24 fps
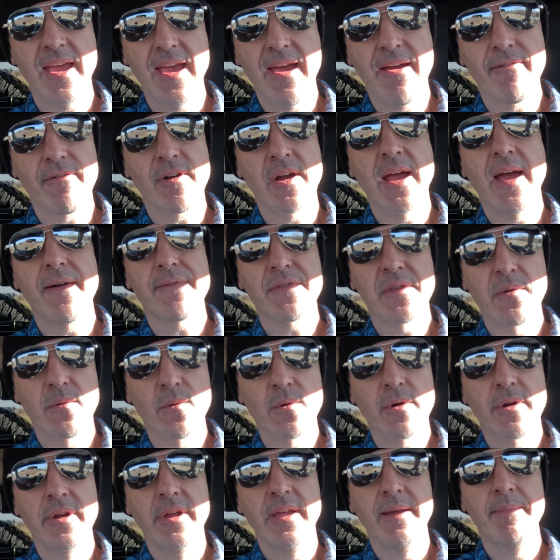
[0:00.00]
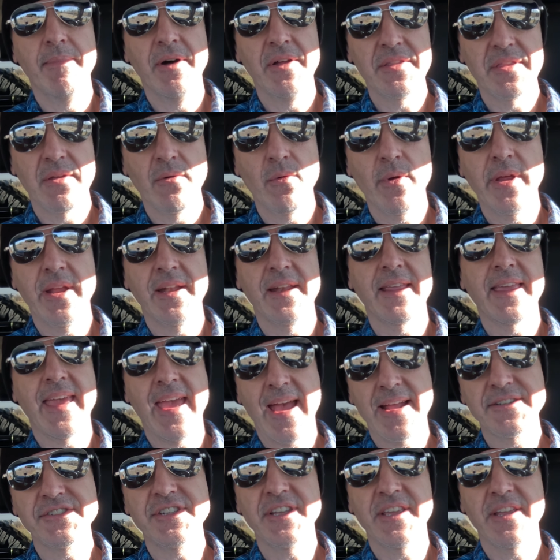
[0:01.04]
ever have to worry about the wind
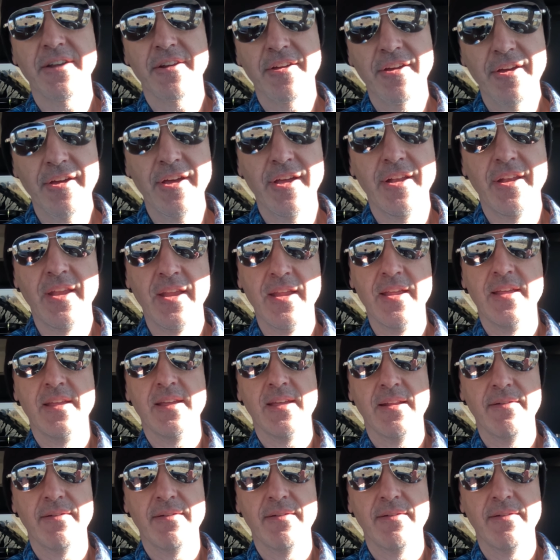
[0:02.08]
catching your hood